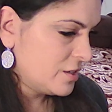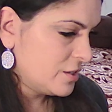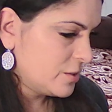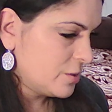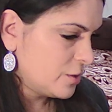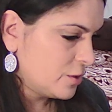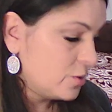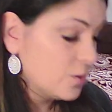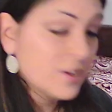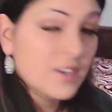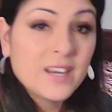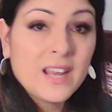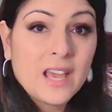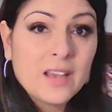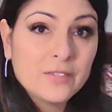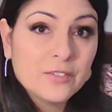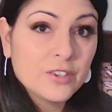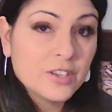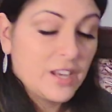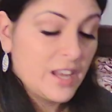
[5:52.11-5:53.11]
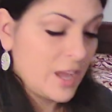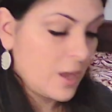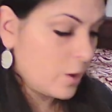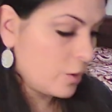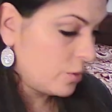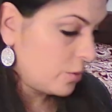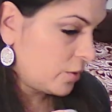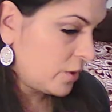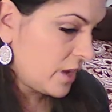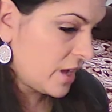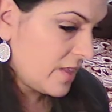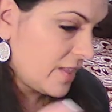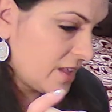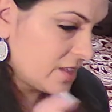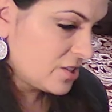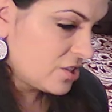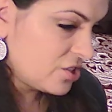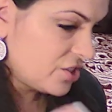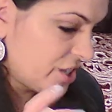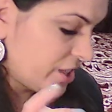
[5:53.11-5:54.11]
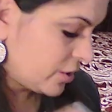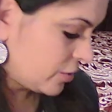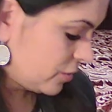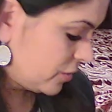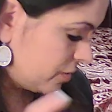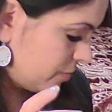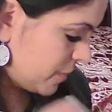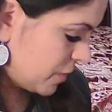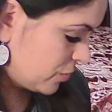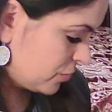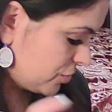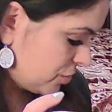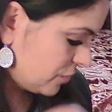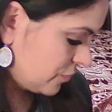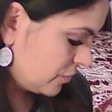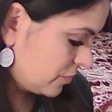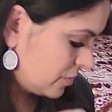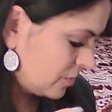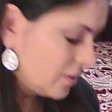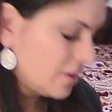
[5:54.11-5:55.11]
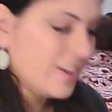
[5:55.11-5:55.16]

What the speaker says: so you can have good health. Okay, that's a channeled emotion.